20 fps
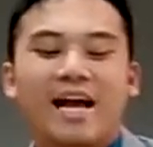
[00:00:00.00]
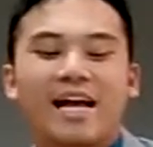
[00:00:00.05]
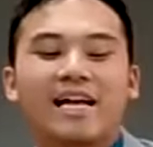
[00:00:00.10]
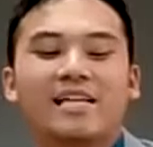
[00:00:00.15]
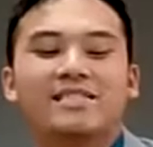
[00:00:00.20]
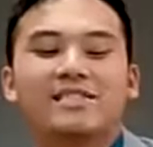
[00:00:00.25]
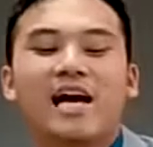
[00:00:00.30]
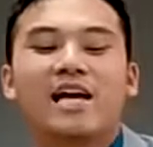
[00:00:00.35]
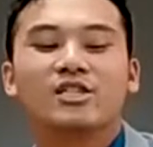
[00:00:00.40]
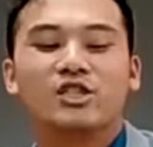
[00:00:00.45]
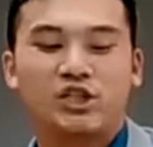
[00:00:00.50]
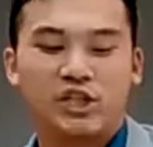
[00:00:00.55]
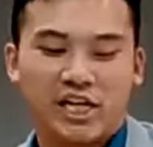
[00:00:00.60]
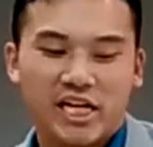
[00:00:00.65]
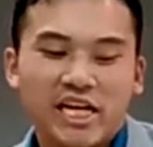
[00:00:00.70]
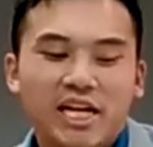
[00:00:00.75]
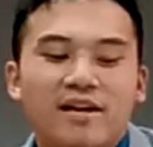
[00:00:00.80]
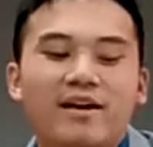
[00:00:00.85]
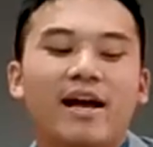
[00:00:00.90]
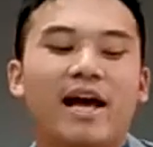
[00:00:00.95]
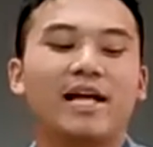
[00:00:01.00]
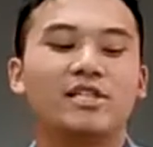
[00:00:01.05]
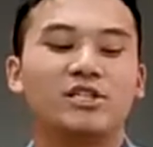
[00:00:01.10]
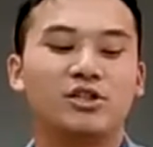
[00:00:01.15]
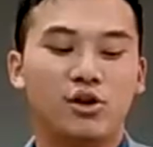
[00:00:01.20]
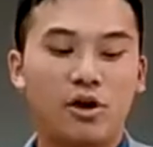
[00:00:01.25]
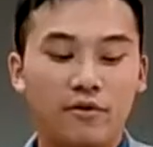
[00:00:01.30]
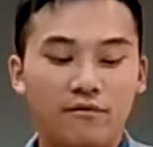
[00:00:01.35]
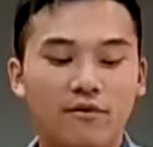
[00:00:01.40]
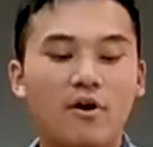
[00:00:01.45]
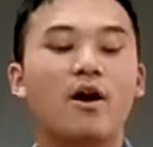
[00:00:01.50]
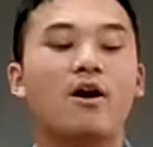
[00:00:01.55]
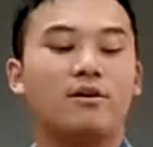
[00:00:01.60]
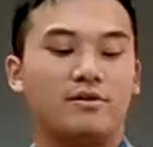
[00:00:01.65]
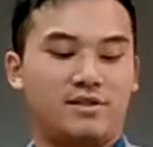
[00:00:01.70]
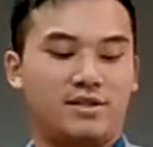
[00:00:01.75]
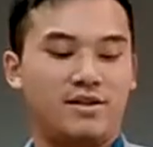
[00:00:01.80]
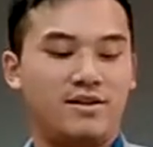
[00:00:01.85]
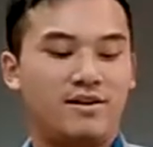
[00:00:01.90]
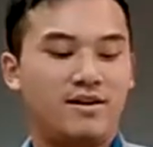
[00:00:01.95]
And he said, "Chi, it's your
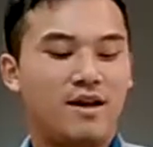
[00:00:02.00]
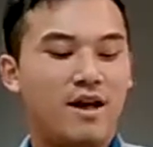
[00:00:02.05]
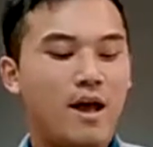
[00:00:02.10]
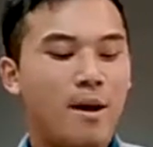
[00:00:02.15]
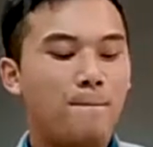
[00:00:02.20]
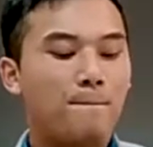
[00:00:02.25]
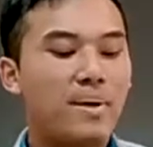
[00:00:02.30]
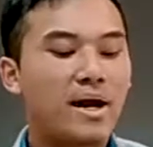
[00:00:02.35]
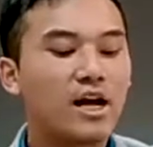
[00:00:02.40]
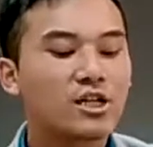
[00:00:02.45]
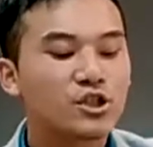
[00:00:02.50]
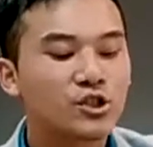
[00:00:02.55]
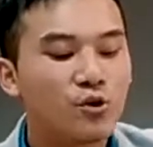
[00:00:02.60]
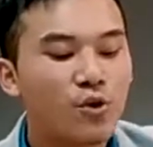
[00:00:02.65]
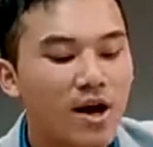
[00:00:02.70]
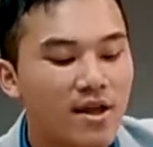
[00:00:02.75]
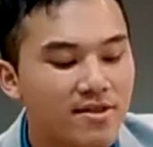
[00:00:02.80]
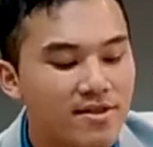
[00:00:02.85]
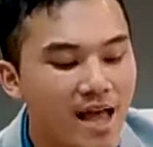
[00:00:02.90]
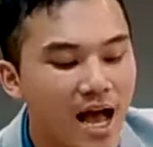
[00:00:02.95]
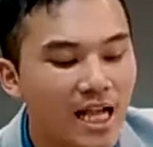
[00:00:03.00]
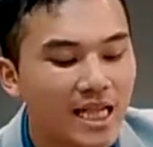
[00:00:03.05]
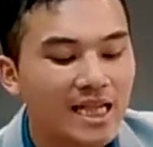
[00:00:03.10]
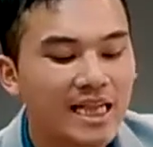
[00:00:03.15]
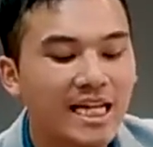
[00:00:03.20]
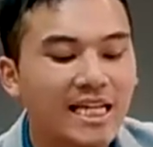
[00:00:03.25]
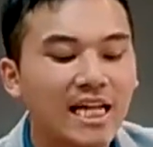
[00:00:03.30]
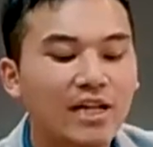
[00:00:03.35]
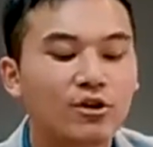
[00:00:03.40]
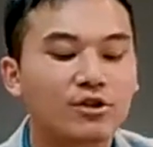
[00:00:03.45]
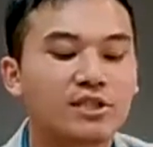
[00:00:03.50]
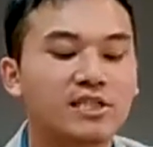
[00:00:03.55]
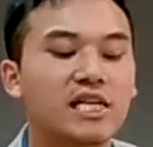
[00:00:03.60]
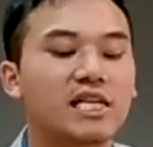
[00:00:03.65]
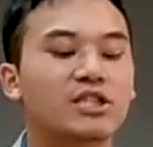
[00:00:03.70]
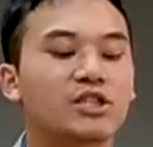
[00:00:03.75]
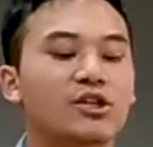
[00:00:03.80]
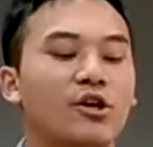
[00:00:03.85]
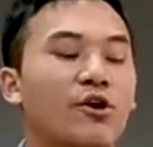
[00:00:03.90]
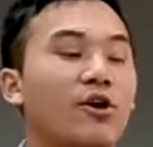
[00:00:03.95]
fault. Because you are not leading the
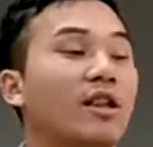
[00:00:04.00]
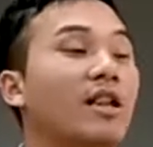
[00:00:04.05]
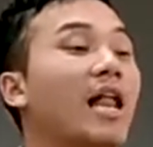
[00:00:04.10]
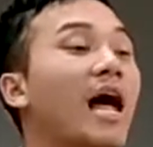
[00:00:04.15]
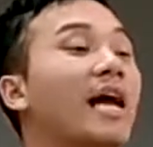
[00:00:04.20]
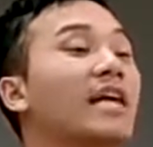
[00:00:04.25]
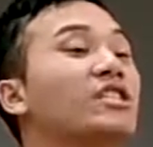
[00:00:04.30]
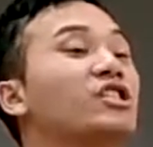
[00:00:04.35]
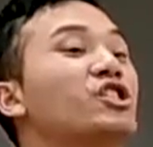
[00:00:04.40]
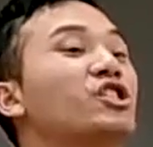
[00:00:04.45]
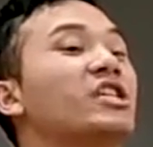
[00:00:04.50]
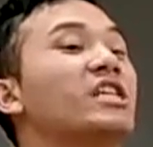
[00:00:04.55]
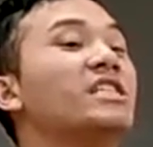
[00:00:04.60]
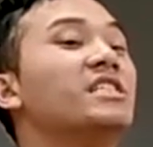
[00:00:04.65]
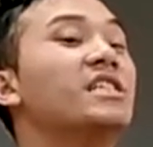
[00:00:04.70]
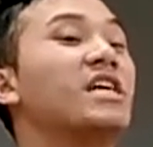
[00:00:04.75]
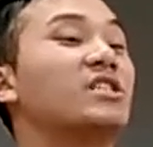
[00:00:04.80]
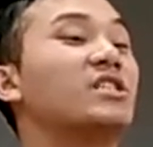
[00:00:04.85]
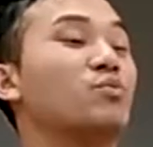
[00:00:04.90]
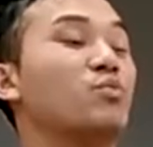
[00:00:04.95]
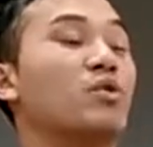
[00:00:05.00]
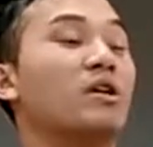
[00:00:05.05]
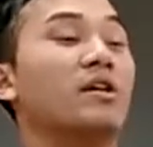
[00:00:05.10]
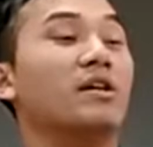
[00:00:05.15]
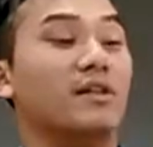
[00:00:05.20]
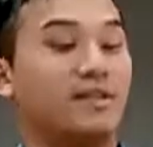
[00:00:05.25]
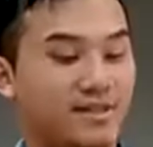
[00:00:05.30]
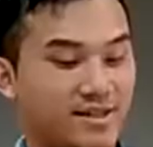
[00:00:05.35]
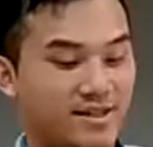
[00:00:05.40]
sister like Jesus would."